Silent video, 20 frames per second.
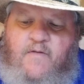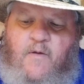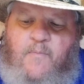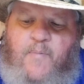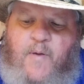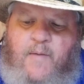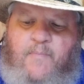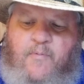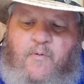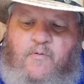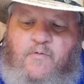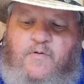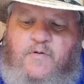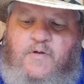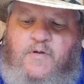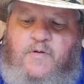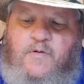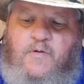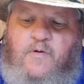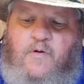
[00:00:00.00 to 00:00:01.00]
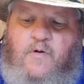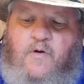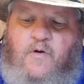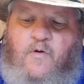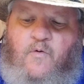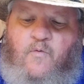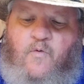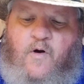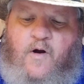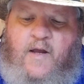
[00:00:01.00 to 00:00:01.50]
the peoples
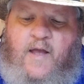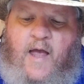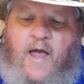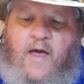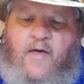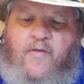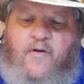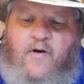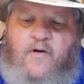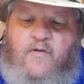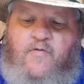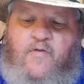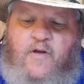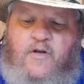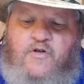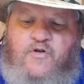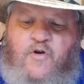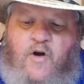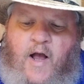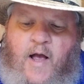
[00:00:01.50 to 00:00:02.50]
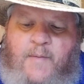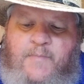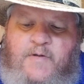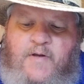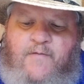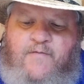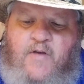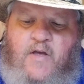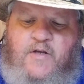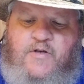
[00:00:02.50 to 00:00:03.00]
were gathered, the tribes
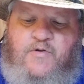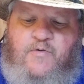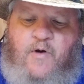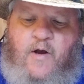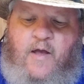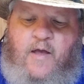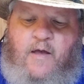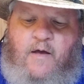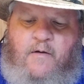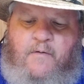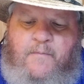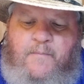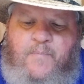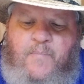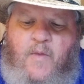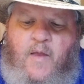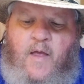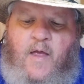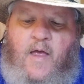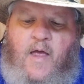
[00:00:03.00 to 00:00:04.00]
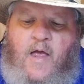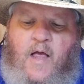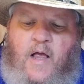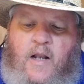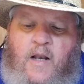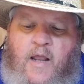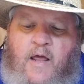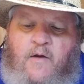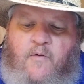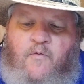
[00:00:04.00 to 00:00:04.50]
of Yisrael.
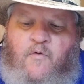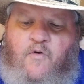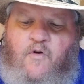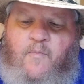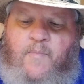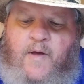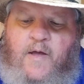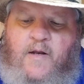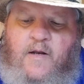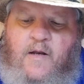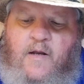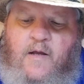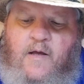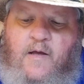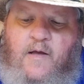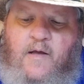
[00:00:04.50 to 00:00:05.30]
Let Reuben